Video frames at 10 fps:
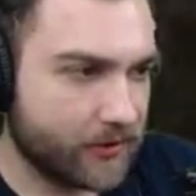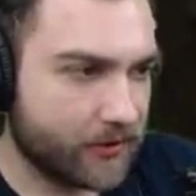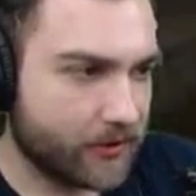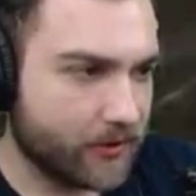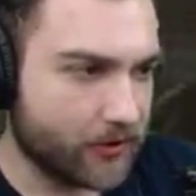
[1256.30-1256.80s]

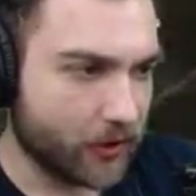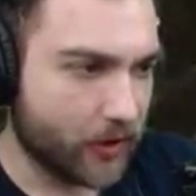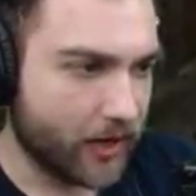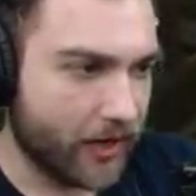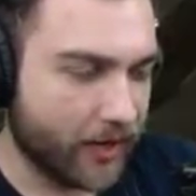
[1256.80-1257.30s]
So
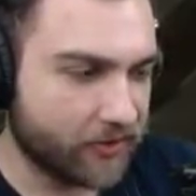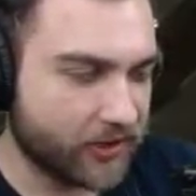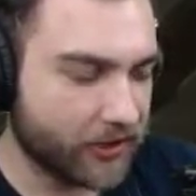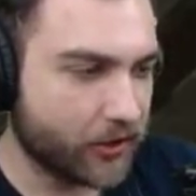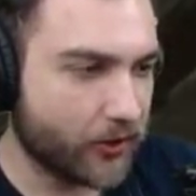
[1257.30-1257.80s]
I'm just
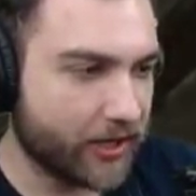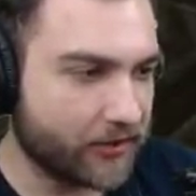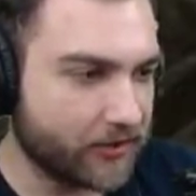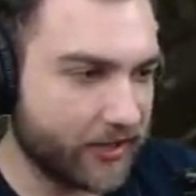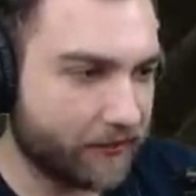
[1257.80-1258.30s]
going to go ahead and
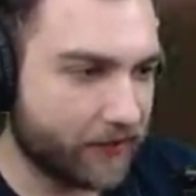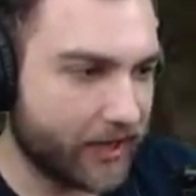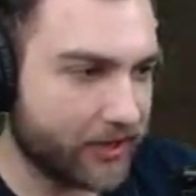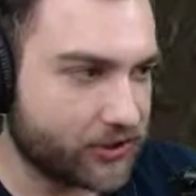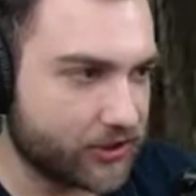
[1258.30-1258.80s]
use that
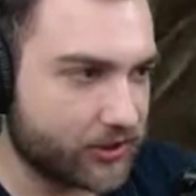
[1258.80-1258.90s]
flash to